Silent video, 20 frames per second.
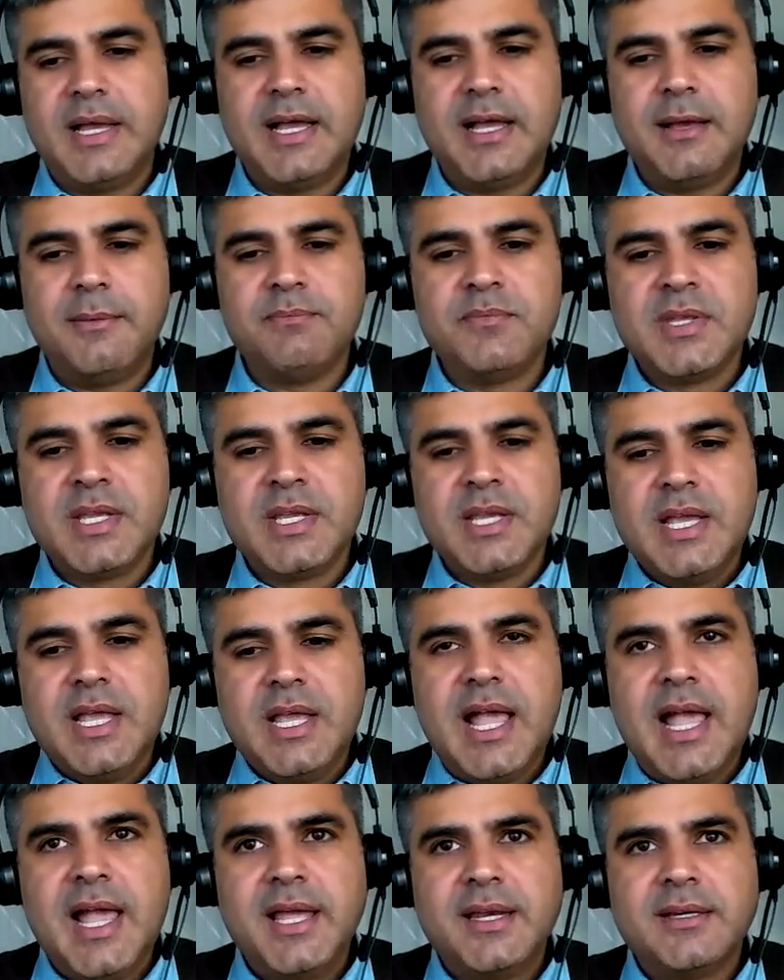Um,
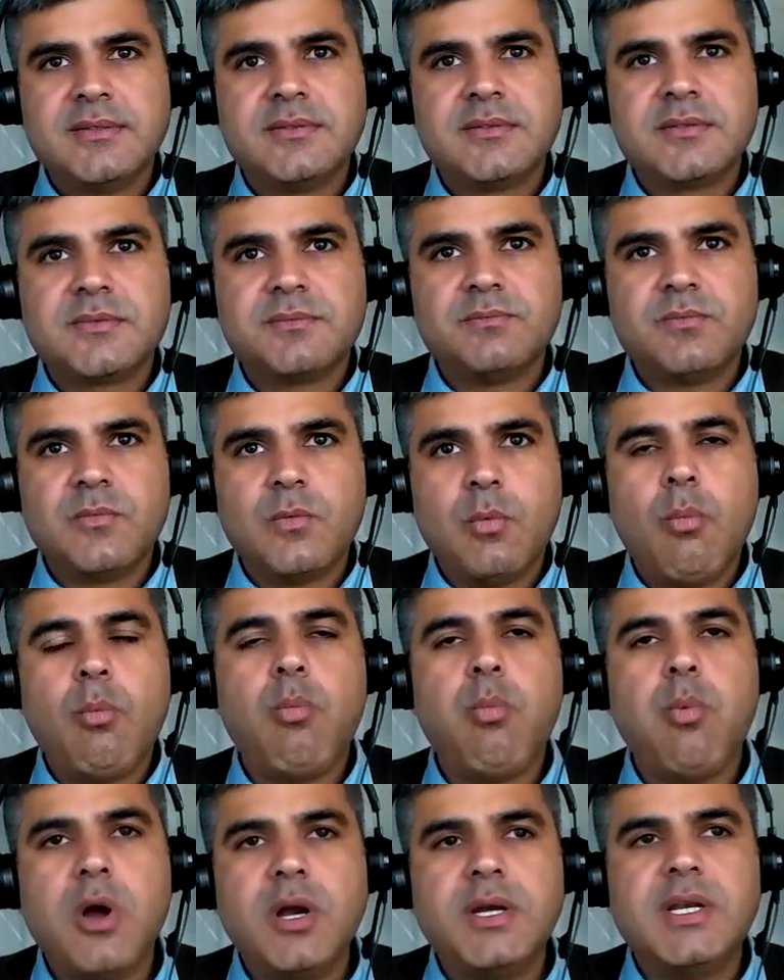and
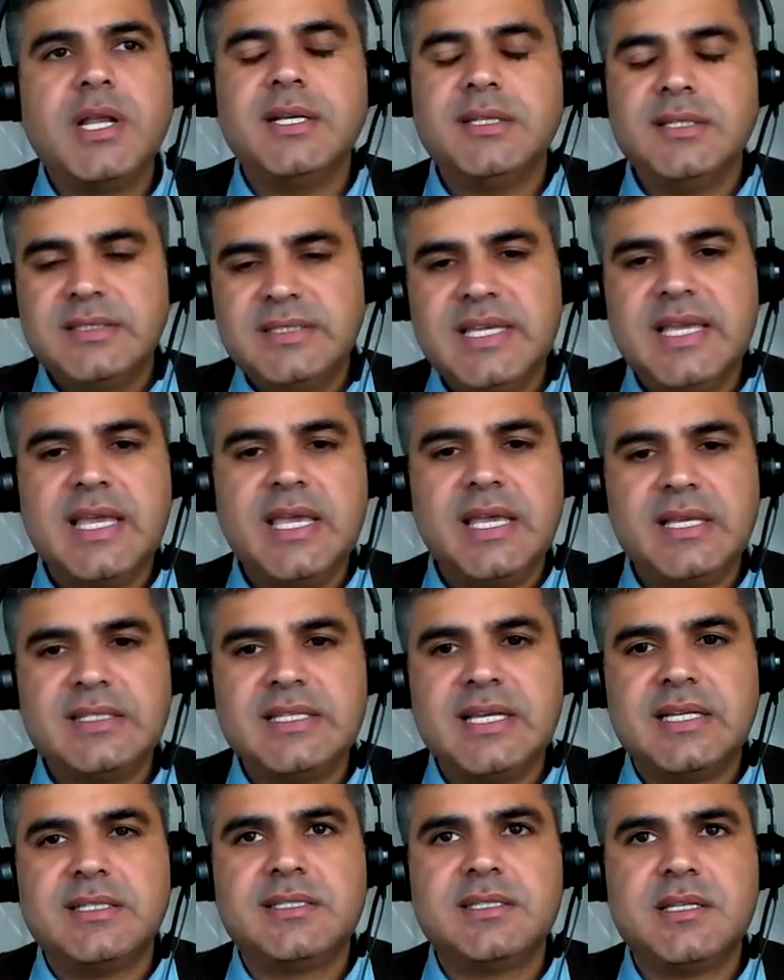what are the
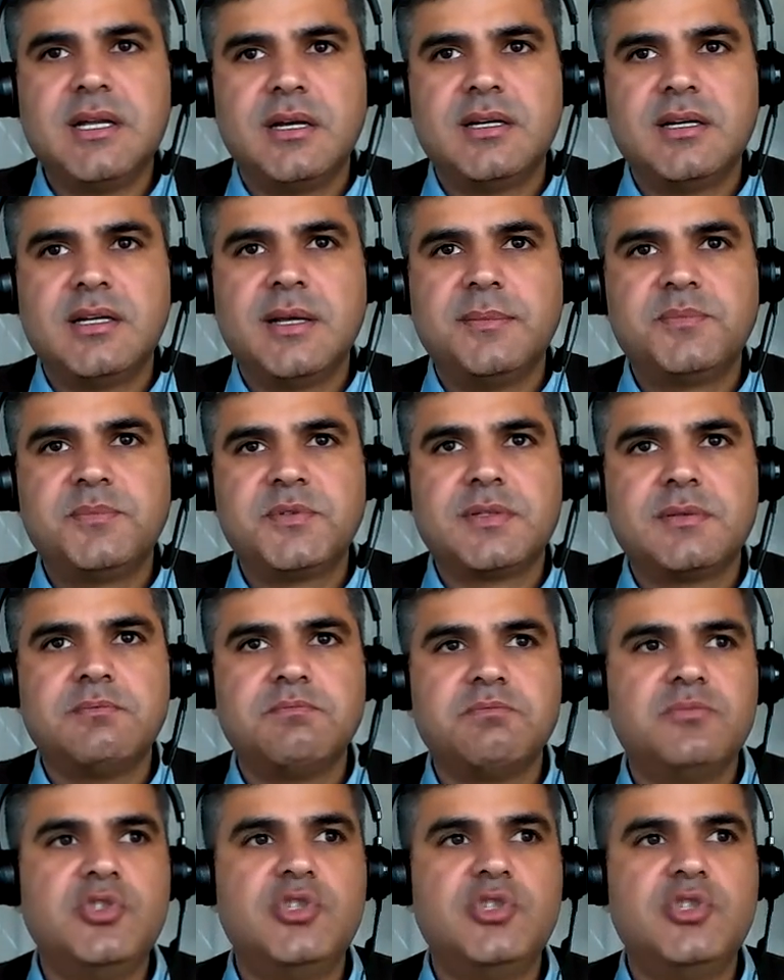things that startups